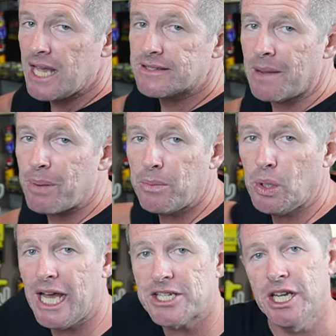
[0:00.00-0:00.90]
Some people
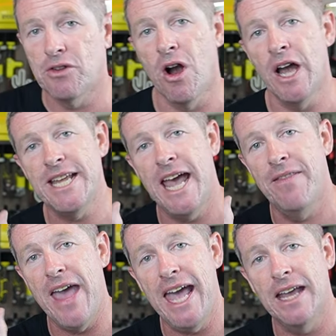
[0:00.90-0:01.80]
will actually grind down
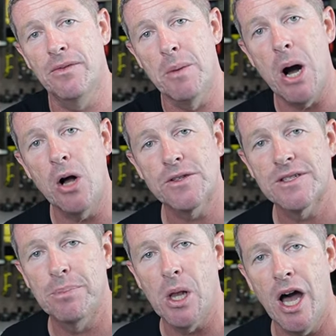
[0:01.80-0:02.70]
the head of the bolts
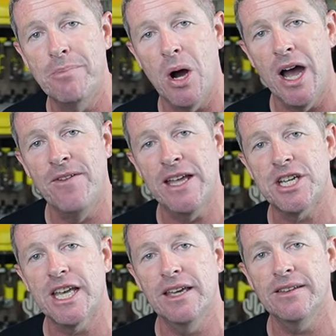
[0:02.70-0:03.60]
supplied by
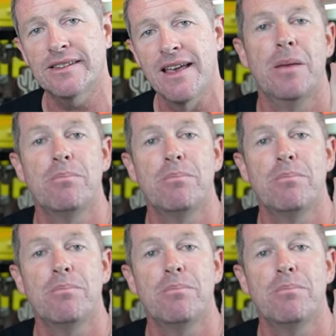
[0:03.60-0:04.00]
Venture Kings,